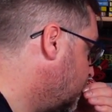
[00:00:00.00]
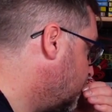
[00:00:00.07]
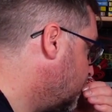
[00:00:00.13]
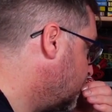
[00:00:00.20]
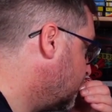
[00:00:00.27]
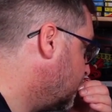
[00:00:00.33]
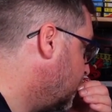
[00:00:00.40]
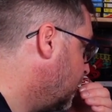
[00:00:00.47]
of
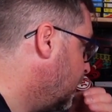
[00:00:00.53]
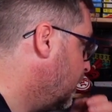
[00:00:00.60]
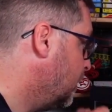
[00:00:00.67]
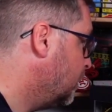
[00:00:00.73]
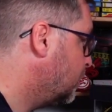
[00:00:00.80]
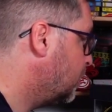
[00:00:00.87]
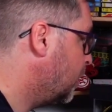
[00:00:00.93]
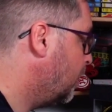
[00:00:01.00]
those.
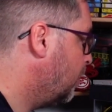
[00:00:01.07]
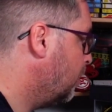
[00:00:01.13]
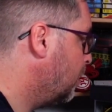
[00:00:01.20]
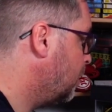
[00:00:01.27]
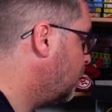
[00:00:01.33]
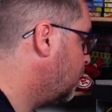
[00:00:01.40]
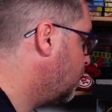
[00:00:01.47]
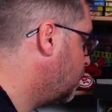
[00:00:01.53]
So,
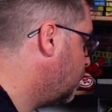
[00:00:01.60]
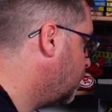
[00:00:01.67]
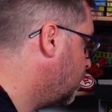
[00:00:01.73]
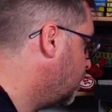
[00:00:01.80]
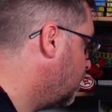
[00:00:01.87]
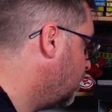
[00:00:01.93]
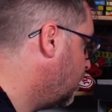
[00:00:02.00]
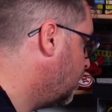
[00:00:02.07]

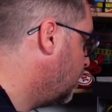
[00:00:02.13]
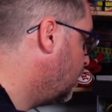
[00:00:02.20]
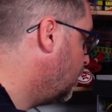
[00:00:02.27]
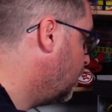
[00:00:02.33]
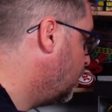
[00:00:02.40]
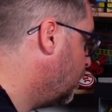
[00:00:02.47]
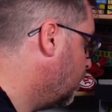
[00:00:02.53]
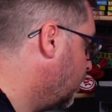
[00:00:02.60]

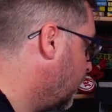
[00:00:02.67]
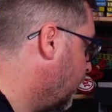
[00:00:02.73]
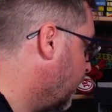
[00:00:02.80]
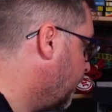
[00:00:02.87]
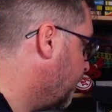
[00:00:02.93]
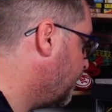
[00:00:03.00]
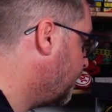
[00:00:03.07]
okay.